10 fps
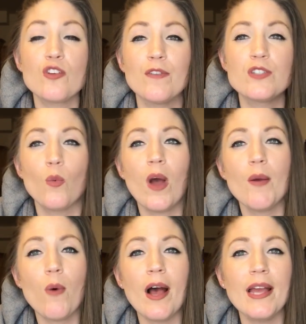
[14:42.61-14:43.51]
So if it's a
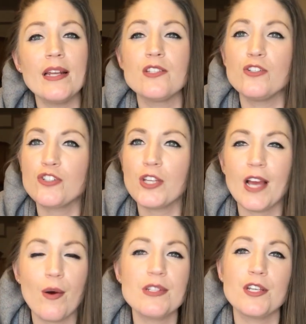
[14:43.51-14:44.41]
white wine, it's usually
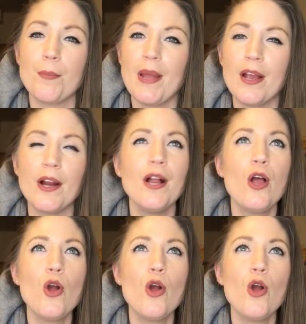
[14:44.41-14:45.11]
always gonna pair